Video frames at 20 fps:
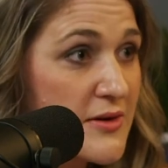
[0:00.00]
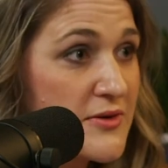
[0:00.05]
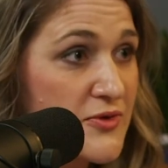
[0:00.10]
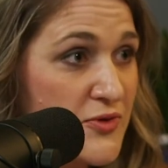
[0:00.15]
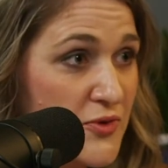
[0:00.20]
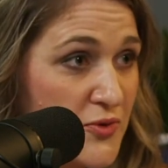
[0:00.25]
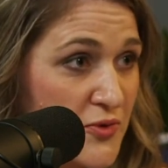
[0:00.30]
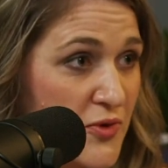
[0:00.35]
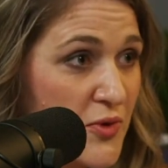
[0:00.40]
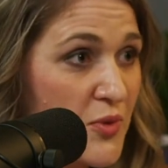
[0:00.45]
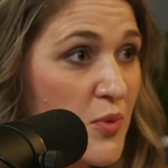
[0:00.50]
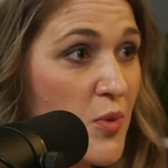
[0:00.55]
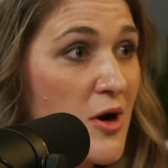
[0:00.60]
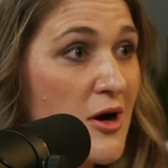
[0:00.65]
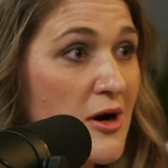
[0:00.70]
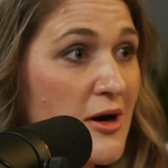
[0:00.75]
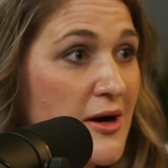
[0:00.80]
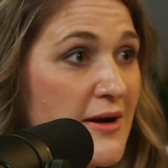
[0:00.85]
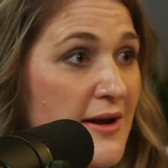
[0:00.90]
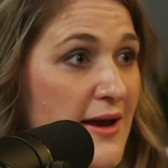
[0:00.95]
do the
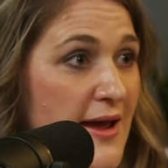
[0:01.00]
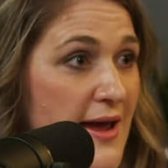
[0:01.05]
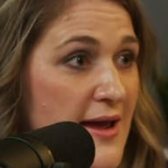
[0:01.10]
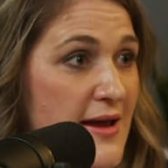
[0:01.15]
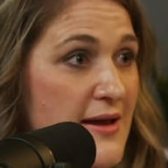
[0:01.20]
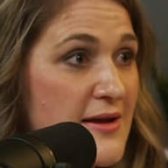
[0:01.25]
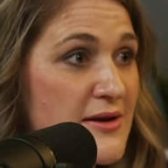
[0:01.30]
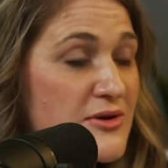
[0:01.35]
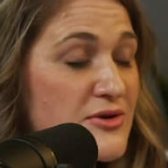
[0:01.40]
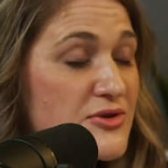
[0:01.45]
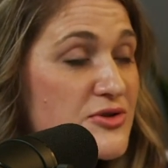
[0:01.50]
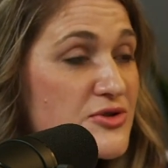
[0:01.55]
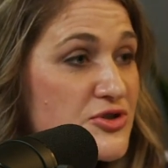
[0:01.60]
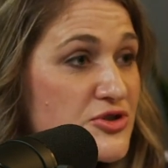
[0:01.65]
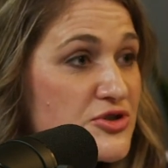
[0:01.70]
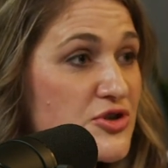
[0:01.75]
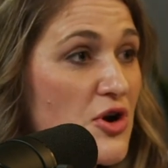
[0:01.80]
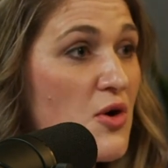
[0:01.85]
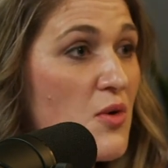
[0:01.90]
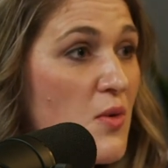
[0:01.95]
work and
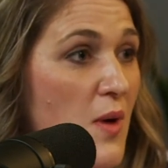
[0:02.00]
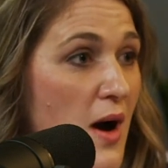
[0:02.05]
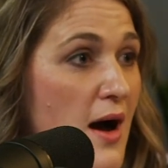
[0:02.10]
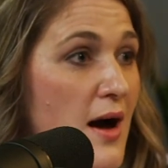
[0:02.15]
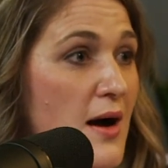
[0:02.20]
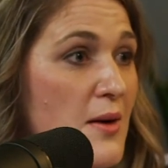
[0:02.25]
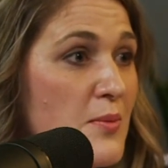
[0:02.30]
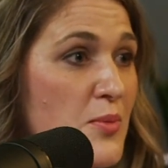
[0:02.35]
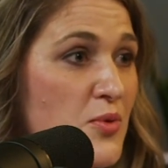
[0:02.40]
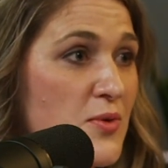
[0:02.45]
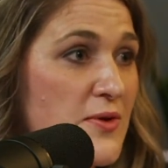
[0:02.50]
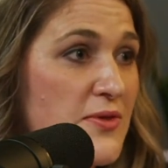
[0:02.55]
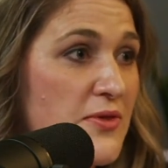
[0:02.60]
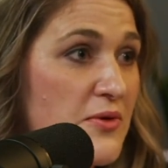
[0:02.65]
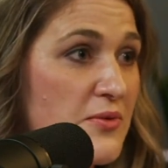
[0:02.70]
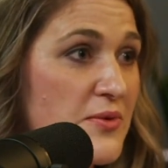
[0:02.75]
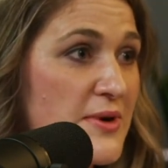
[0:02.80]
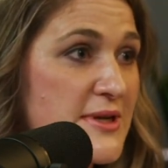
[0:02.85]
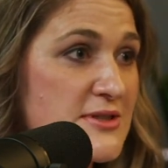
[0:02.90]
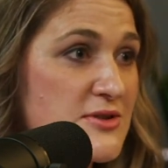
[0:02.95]
show up with
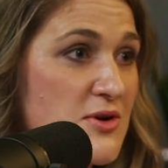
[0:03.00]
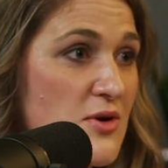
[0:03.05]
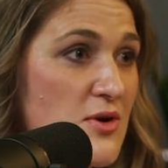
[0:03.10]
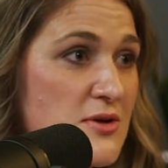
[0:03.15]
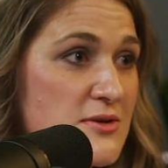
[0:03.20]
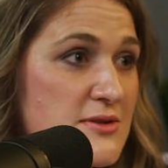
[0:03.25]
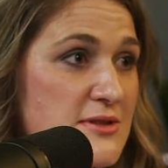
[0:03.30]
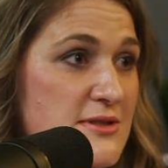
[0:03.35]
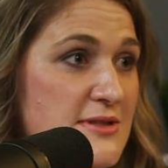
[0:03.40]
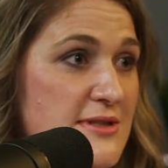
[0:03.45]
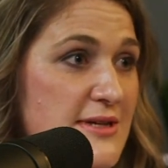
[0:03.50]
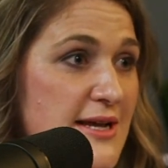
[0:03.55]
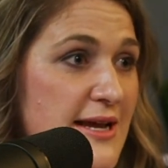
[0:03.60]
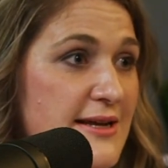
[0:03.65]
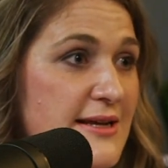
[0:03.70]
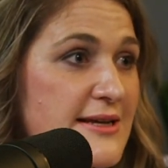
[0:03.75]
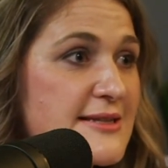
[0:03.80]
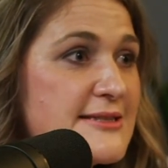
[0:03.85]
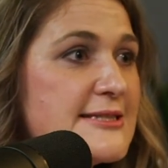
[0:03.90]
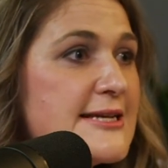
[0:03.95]
the results
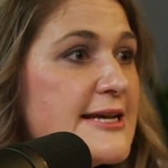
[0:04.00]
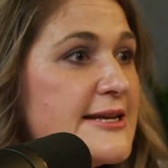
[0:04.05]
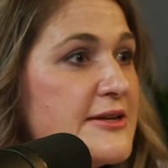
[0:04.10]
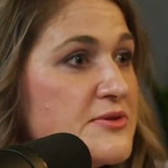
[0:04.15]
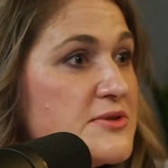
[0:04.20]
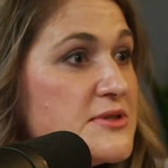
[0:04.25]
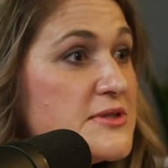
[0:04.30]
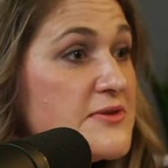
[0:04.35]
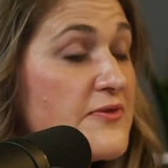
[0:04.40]
and continue to